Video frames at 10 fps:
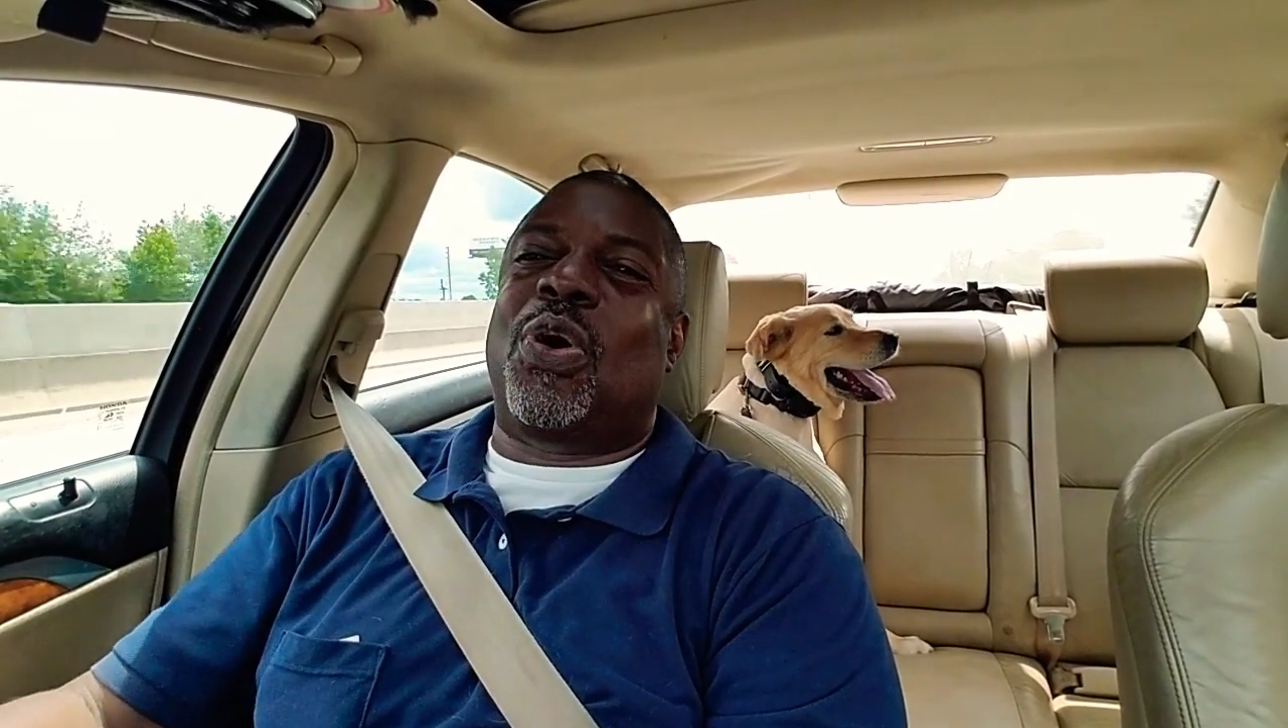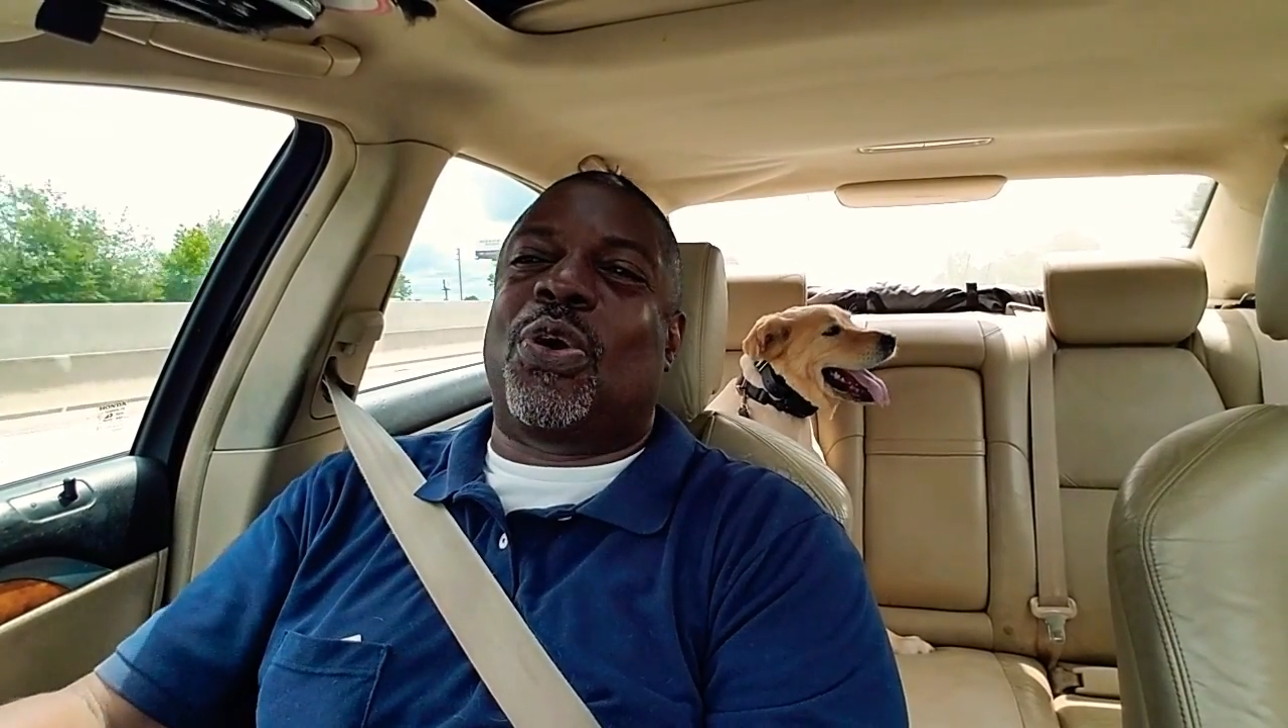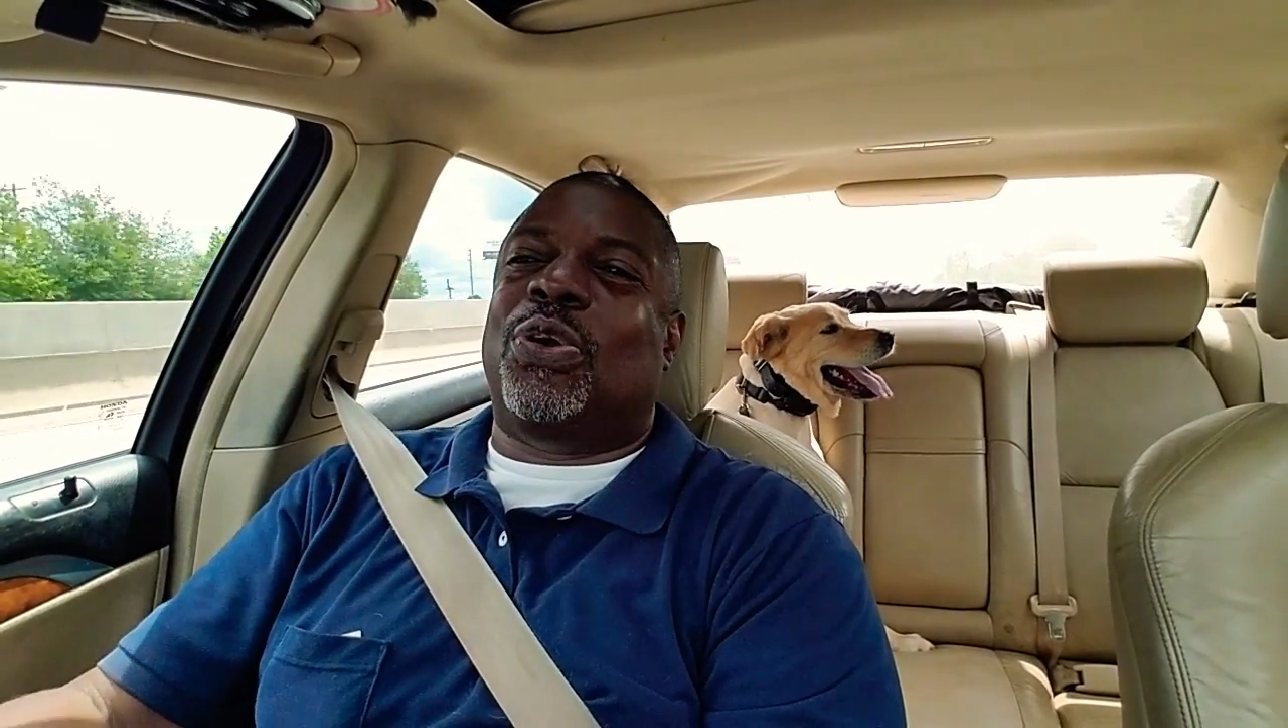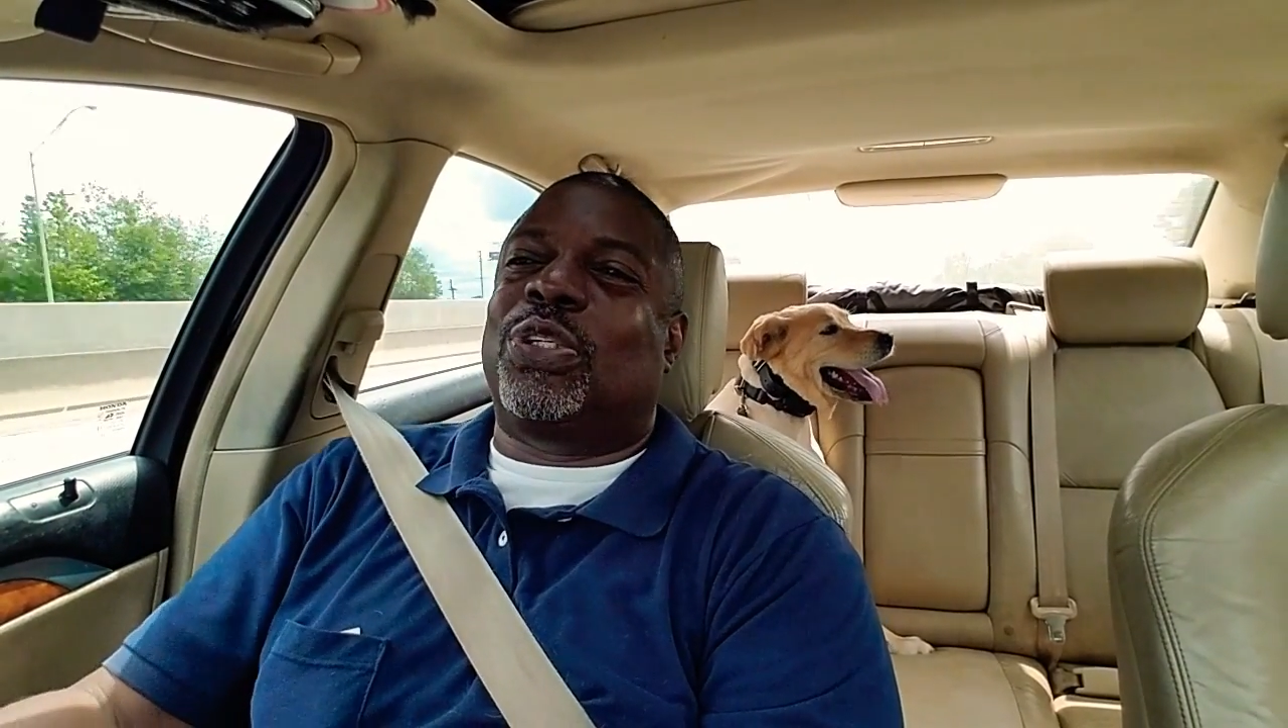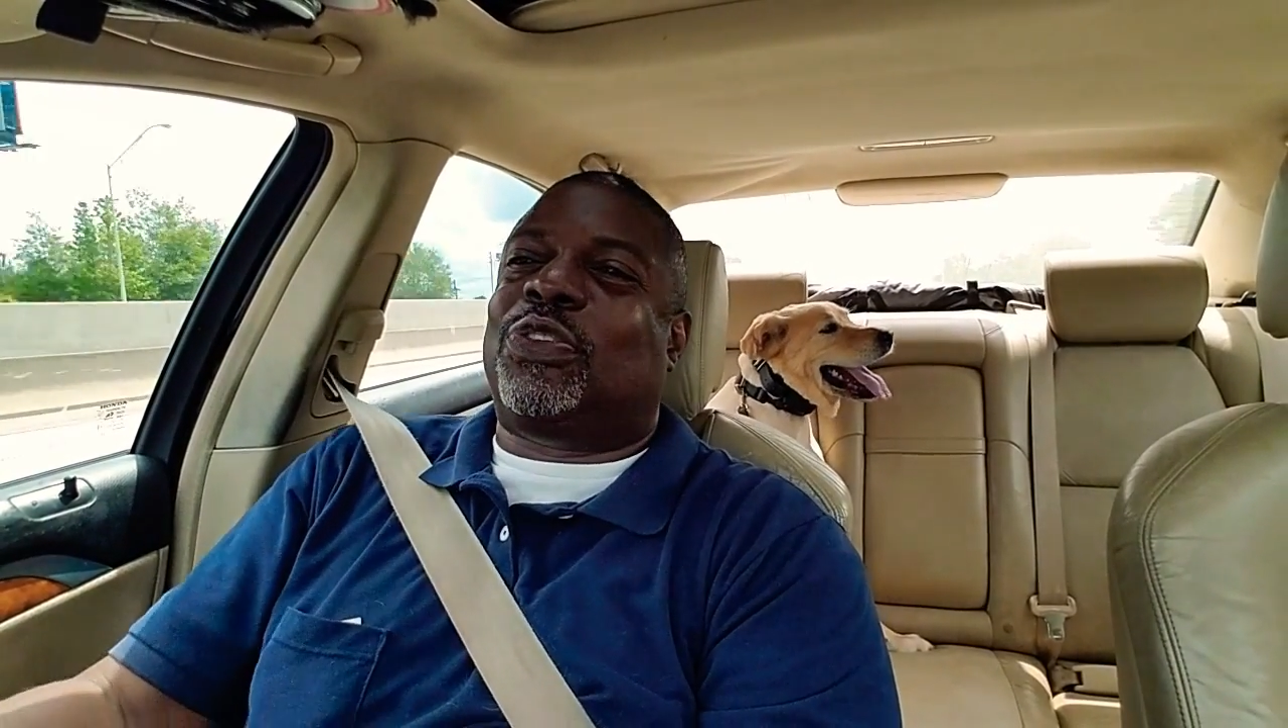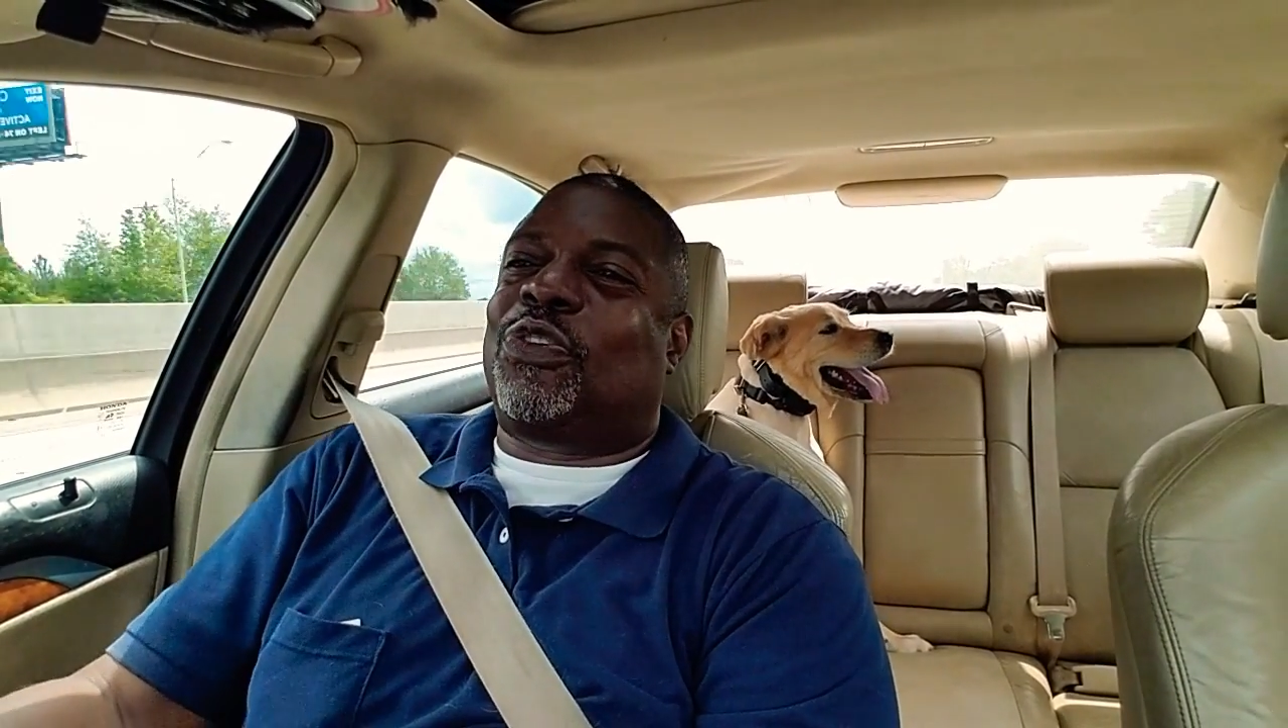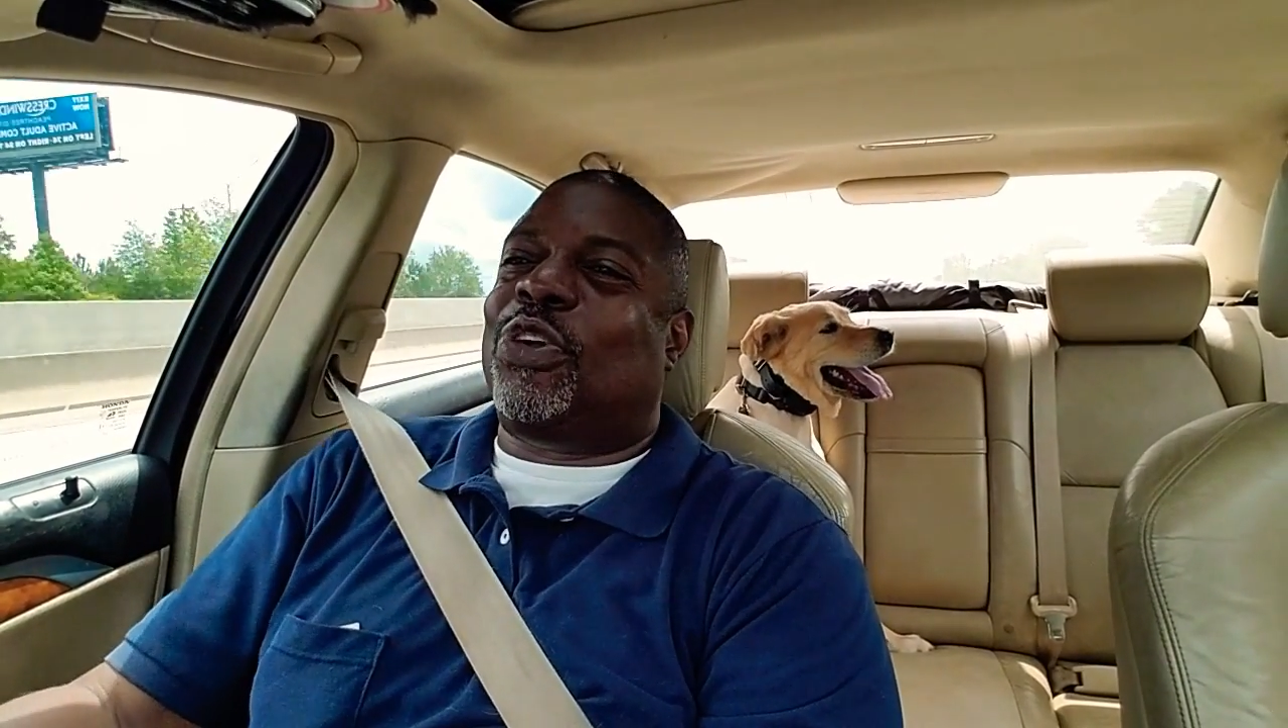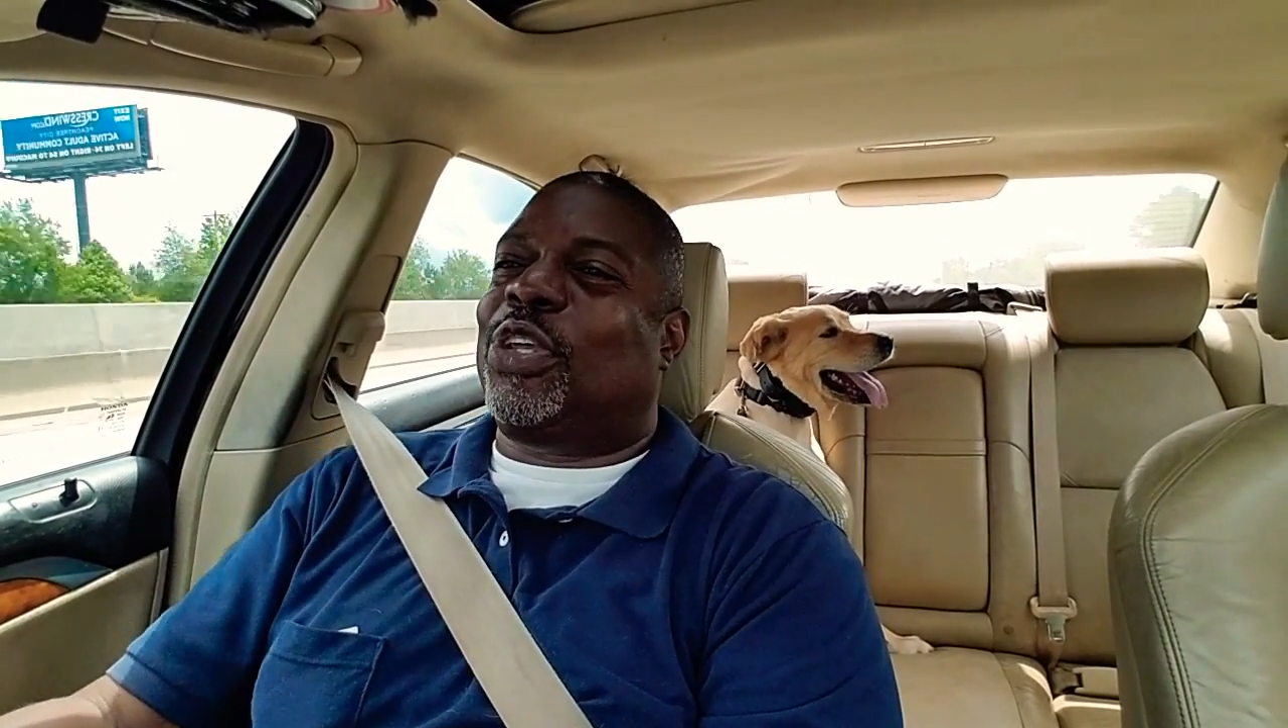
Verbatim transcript: words for